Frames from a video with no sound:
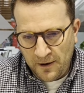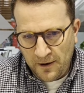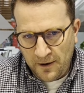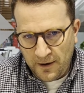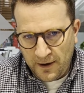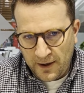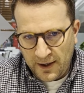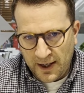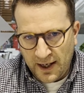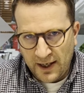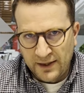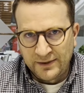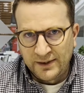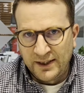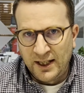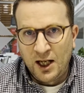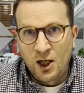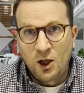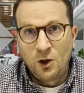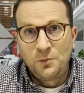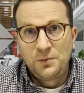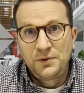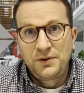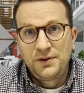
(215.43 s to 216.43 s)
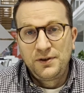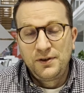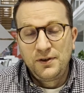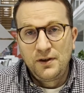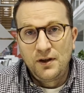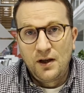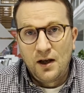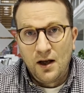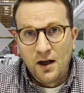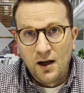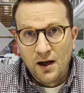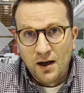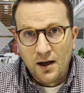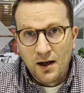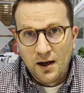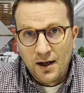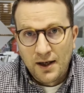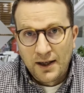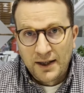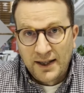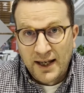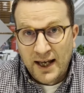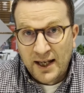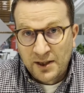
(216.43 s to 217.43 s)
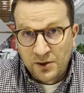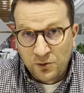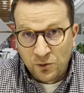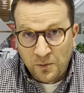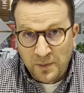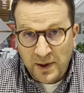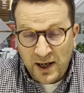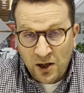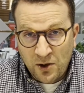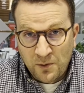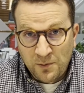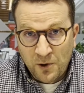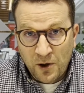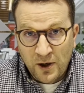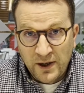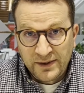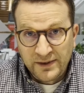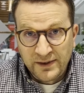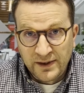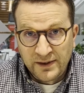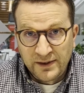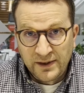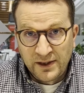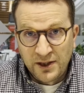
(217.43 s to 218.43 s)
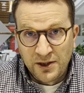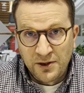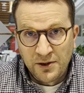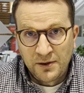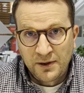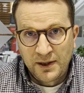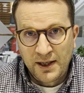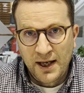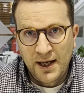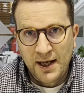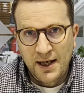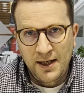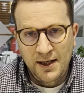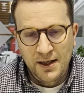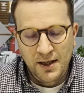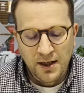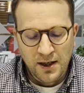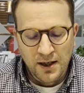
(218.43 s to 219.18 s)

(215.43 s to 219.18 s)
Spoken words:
It hasn't helped gas or power prices in the UK.